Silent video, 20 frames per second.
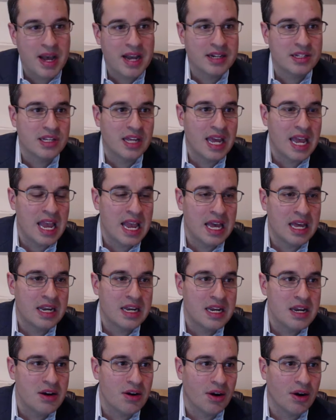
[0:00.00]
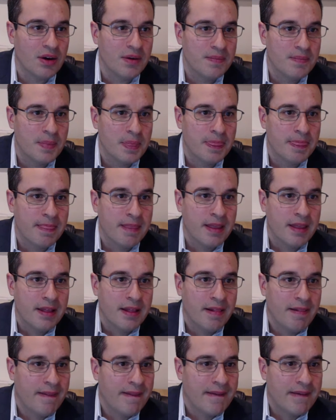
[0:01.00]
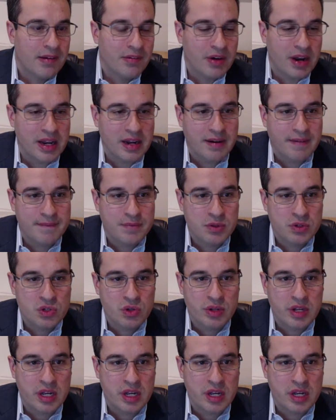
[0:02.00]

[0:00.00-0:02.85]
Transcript: back to Anne here, right? There's